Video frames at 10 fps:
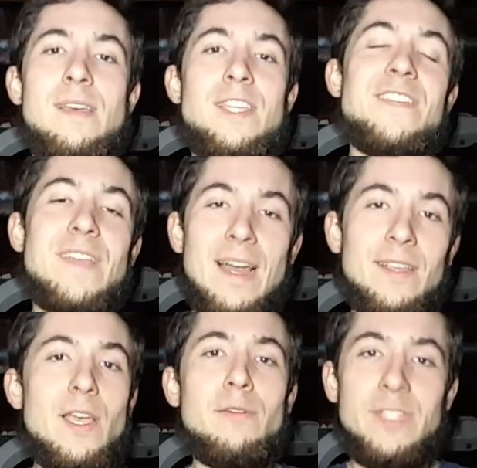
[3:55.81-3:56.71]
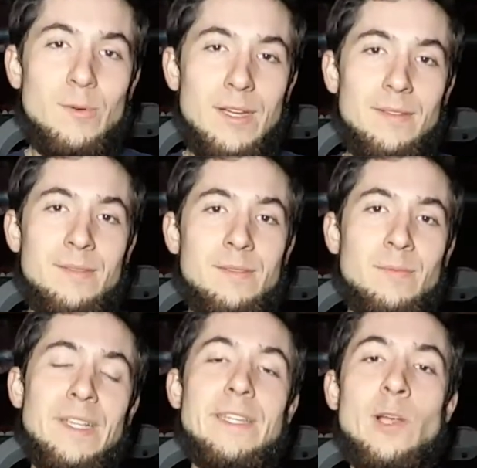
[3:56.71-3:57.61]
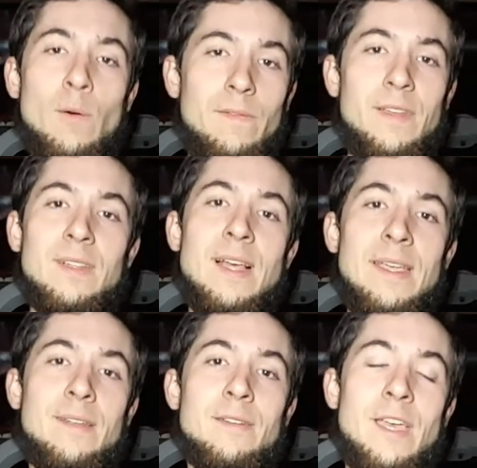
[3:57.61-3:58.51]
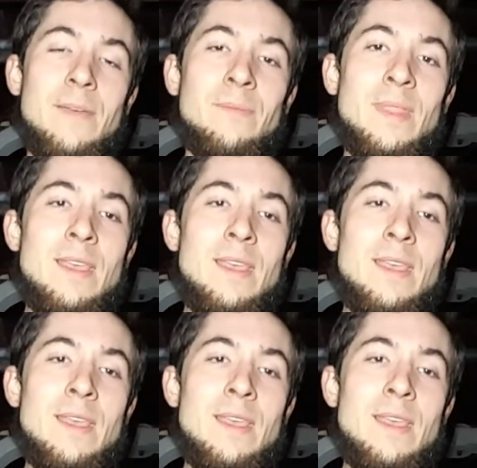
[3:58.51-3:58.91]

You've got to go do it when you don't feel like it, okay?